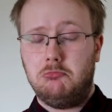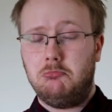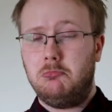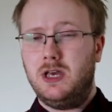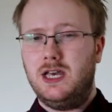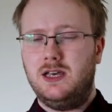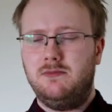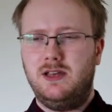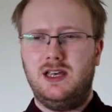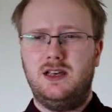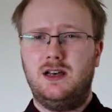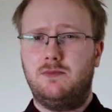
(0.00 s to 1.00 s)

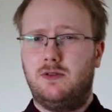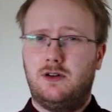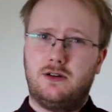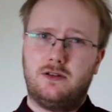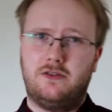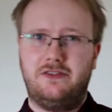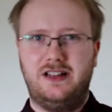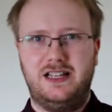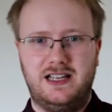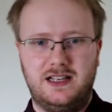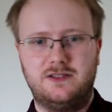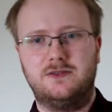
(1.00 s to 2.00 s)
maybe
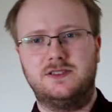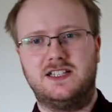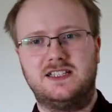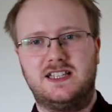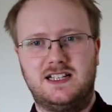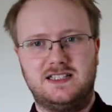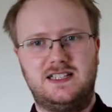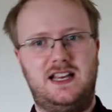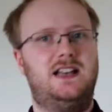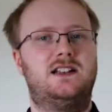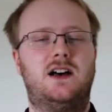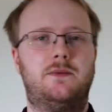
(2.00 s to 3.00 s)
apocryphally causes things to
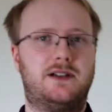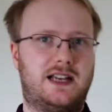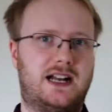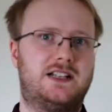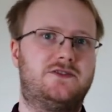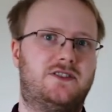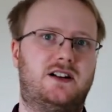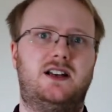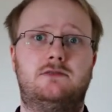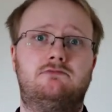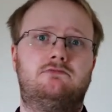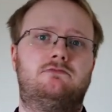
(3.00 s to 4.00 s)
heat up and catch fire.